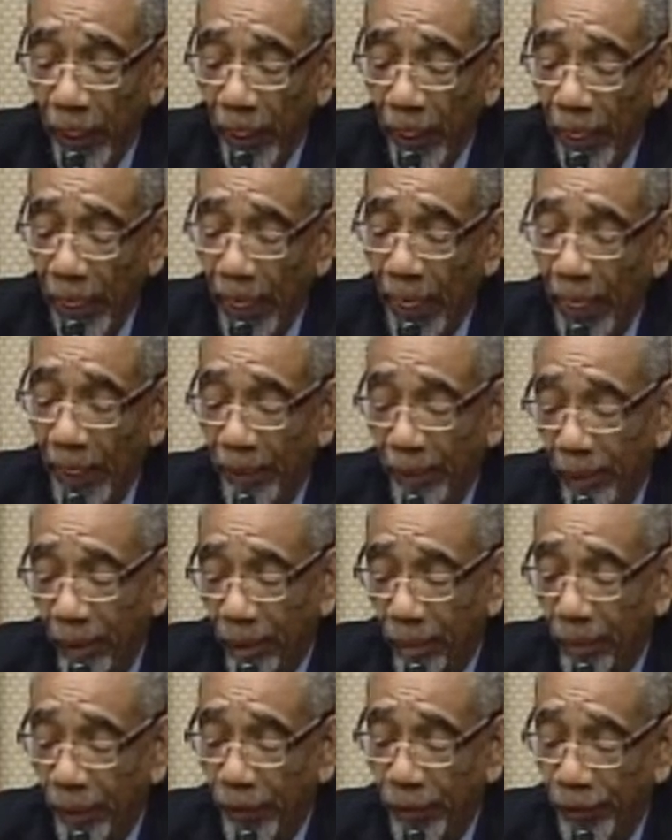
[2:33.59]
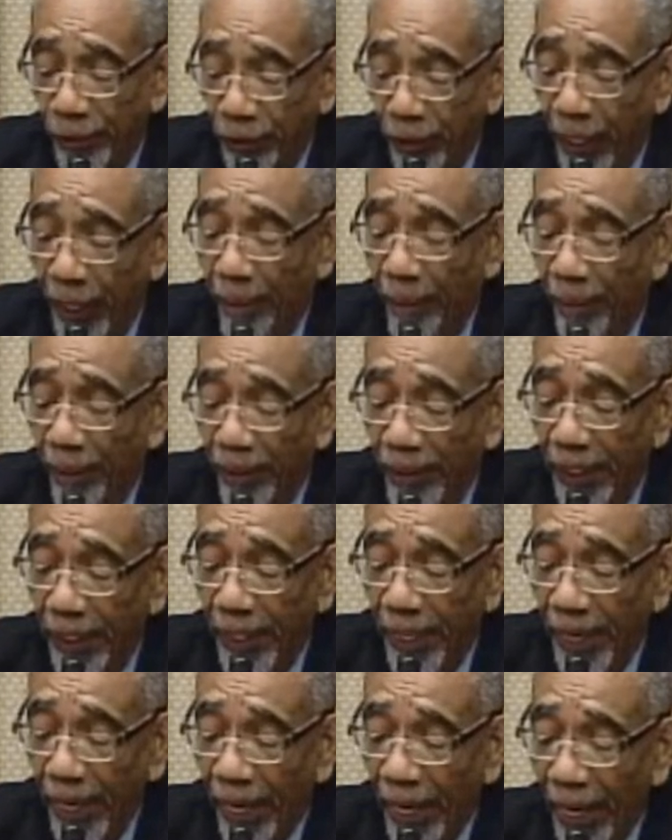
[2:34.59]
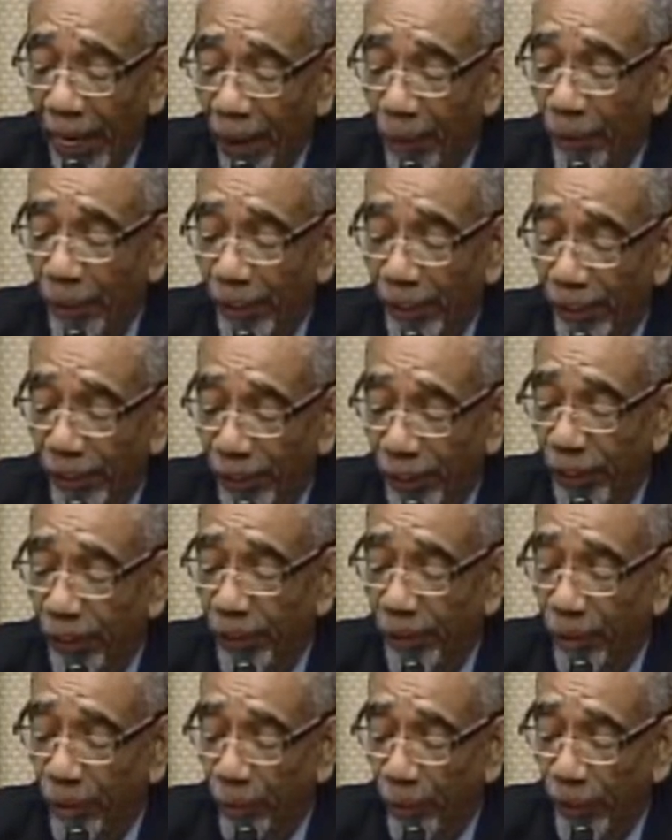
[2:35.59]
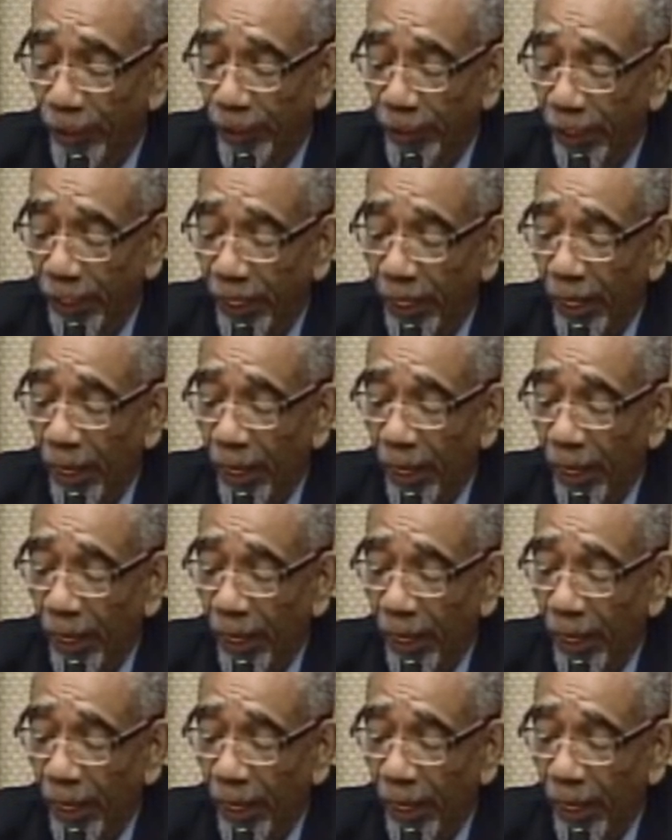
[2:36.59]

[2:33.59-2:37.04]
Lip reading: And, Mr. Chairman, I will continue to reach